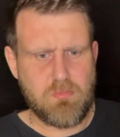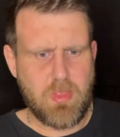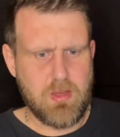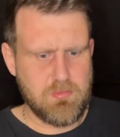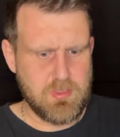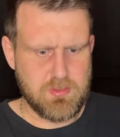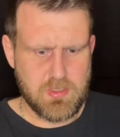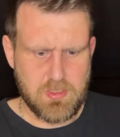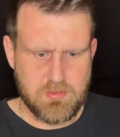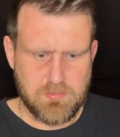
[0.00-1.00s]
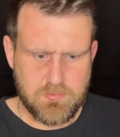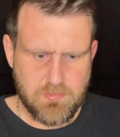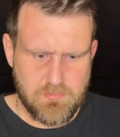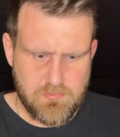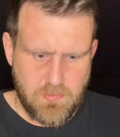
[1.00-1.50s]
him listed
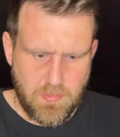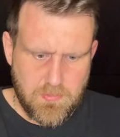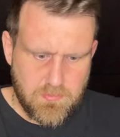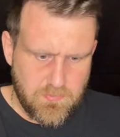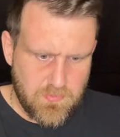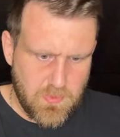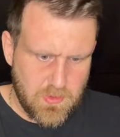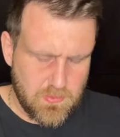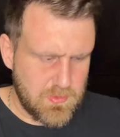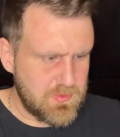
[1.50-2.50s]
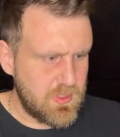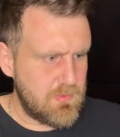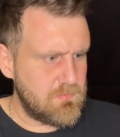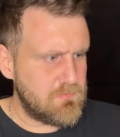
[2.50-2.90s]
on the website.